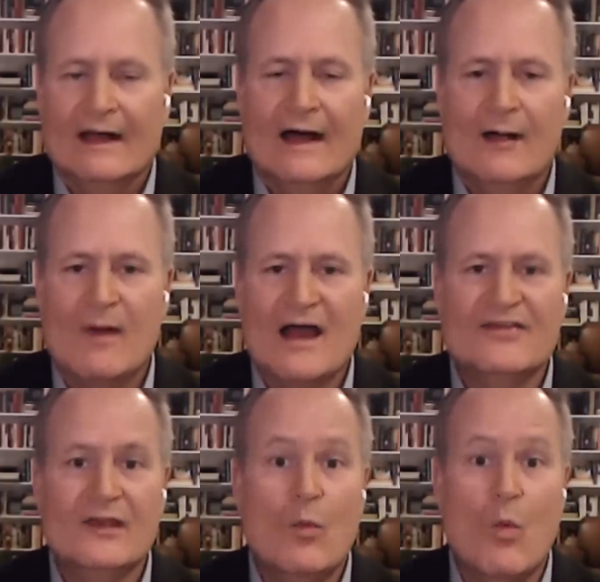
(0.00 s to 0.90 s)
Um, I
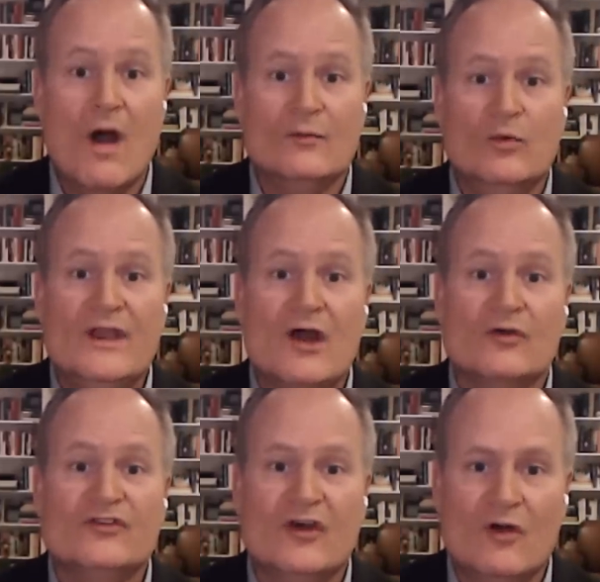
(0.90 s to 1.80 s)
think what we know
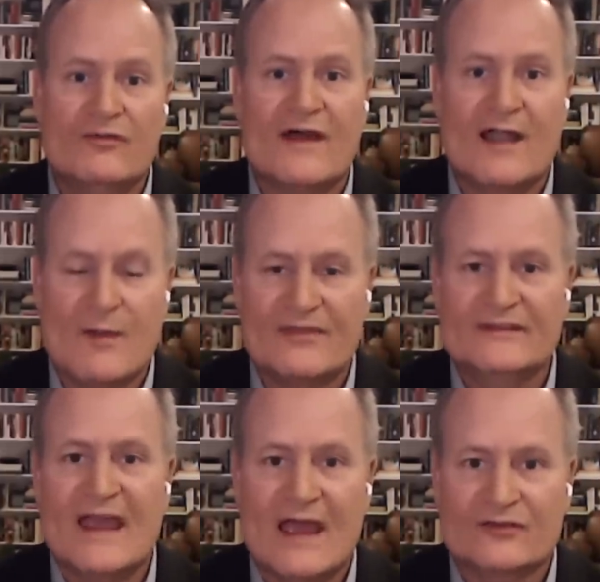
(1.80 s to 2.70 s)
so far about the
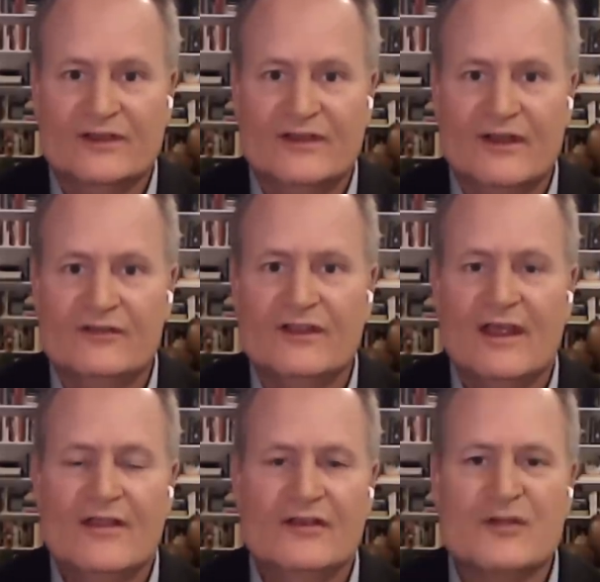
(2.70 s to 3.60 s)
tax returns,
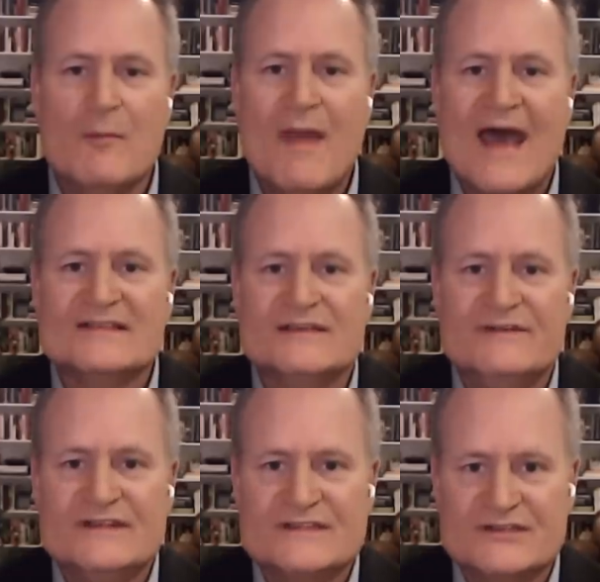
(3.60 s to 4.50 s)
there's a massive
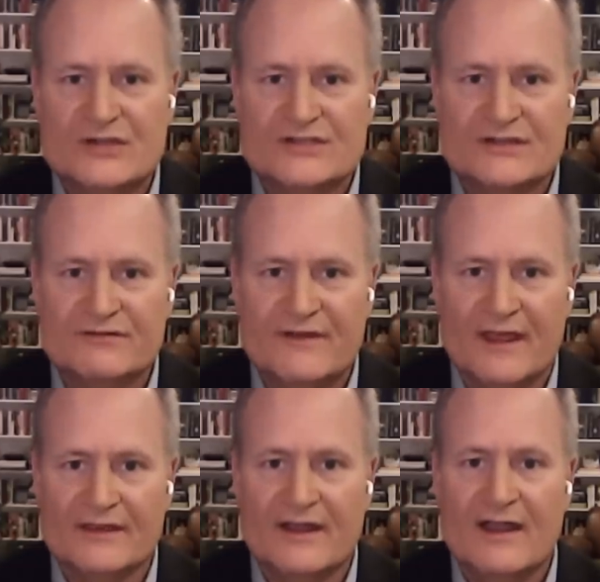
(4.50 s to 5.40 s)
institutional
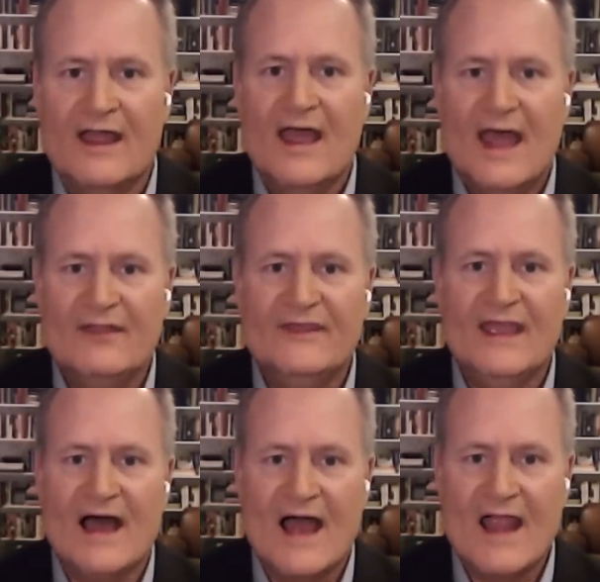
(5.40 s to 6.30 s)
failure at
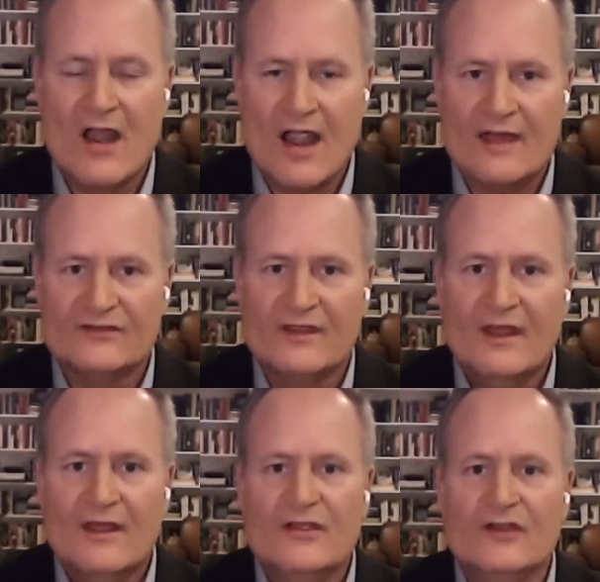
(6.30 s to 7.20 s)
the IRS.
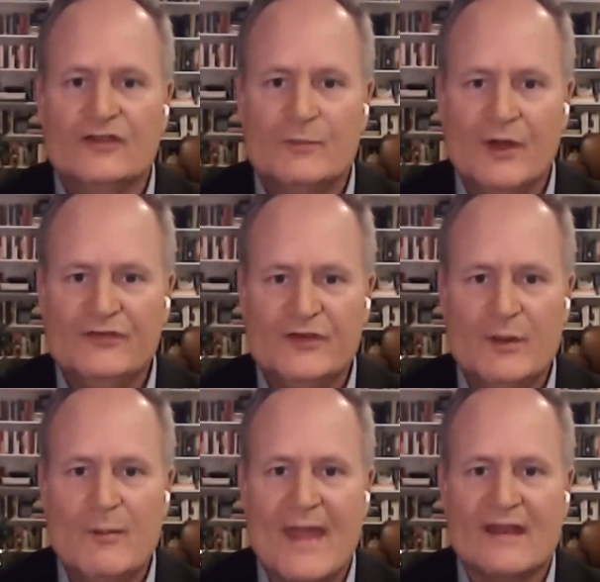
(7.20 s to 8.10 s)
There is supposed to be
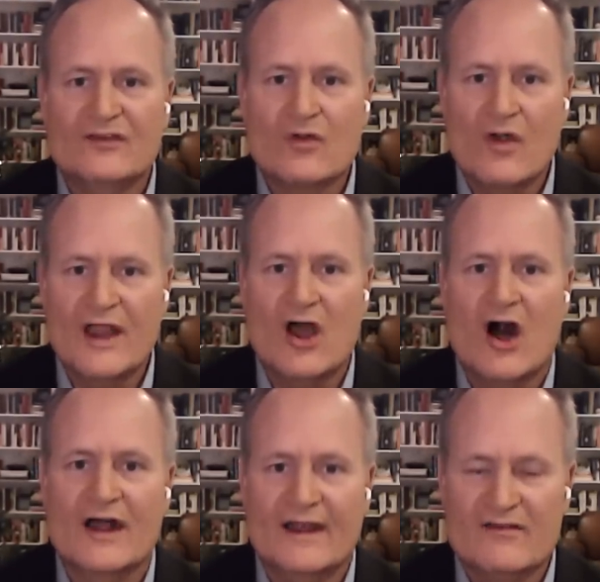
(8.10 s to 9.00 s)
a mandatory
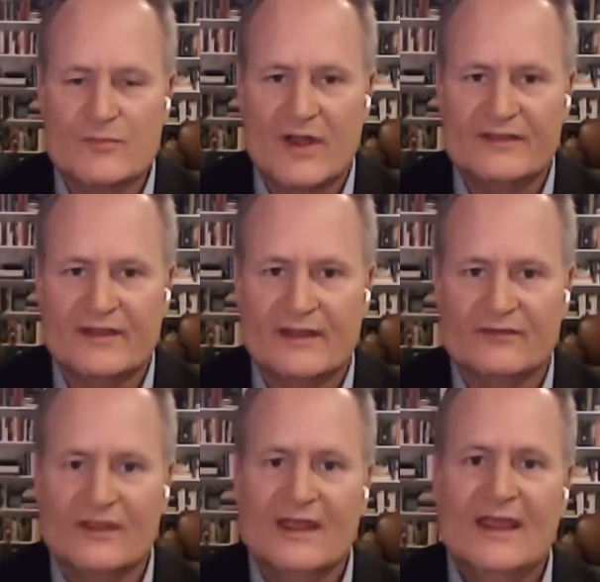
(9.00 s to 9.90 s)
audit of
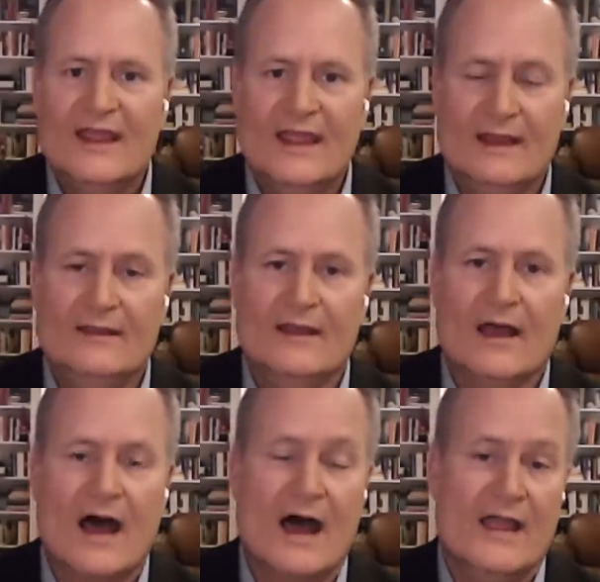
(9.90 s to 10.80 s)
presidents. It
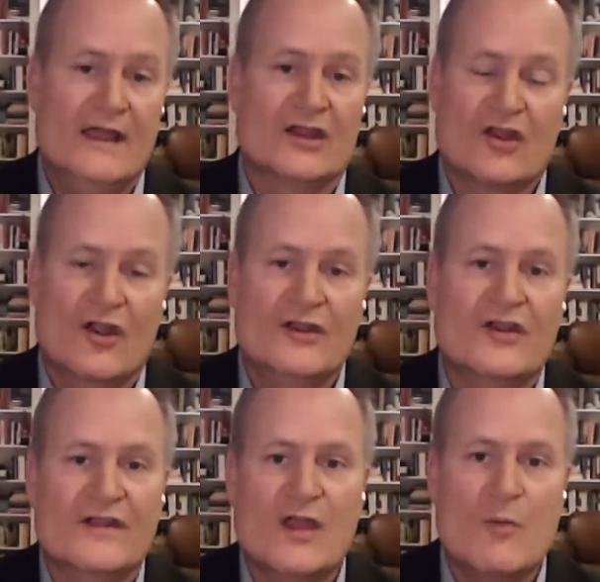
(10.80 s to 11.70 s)
uh, it occurred
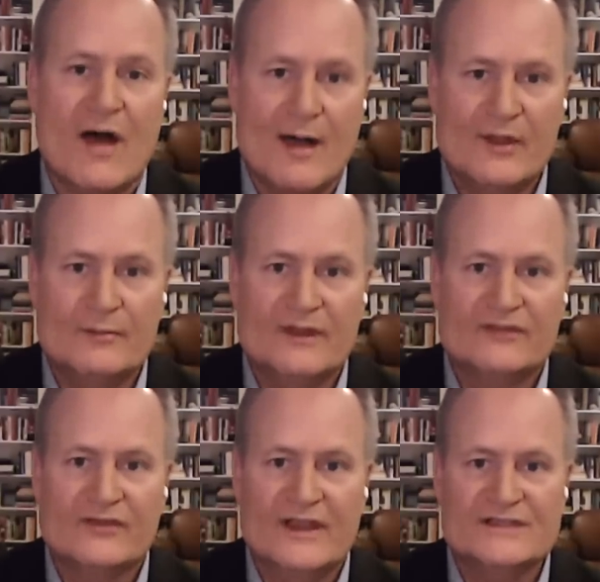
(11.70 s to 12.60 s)
during the Obama
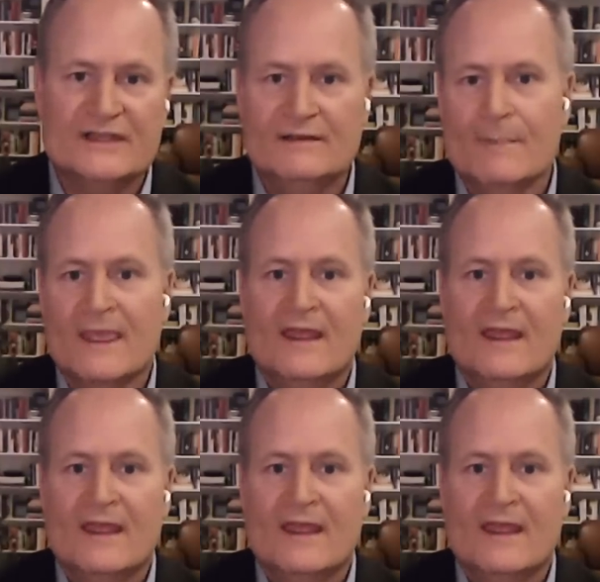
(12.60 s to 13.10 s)
administration